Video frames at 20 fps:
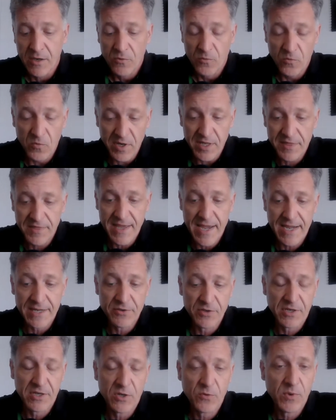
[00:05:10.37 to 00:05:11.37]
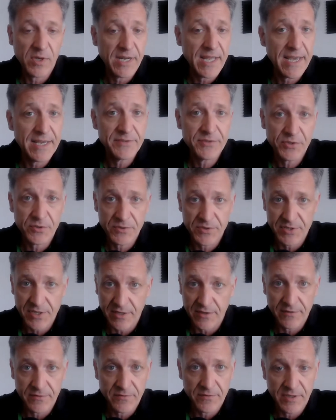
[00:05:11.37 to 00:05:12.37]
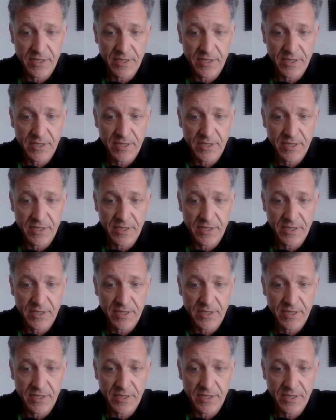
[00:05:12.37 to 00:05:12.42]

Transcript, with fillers: with that you're going to want to ask yourself